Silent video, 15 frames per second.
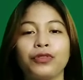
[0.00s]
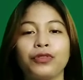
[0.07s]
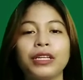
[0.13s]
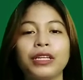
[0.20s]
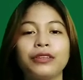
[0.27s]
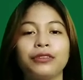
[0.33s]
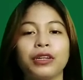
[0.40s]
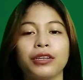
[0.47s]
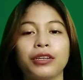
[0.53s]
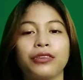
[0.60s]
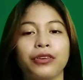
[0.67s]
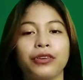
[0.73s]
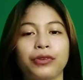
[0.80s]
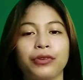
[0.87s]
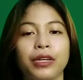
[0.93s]
literary
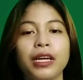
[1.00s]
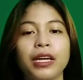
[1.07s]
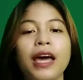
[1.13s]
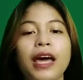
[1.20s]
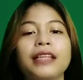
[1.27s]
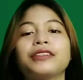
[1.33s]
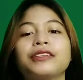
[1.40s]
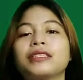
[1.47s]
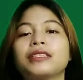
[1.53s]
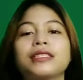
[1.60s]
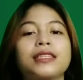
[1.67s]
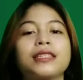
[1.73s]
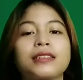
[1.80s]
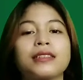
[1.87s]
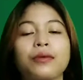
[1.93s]
theory and
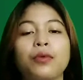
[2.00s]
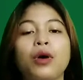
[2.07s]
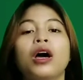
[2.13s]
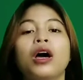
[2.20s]
criticism